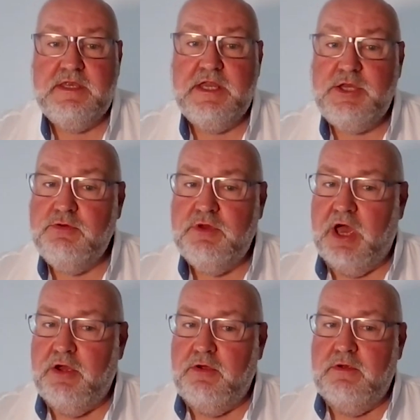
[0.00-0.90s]
Did you
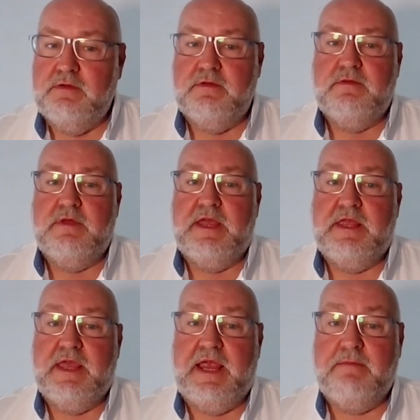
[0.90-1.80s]
know
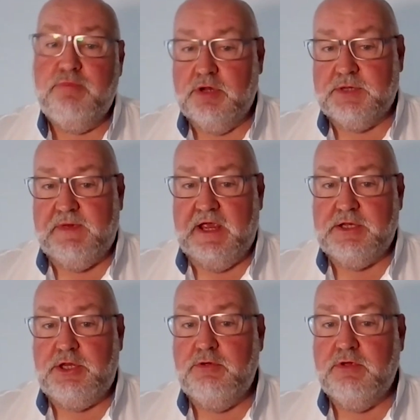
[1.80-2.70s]
that in Prospect,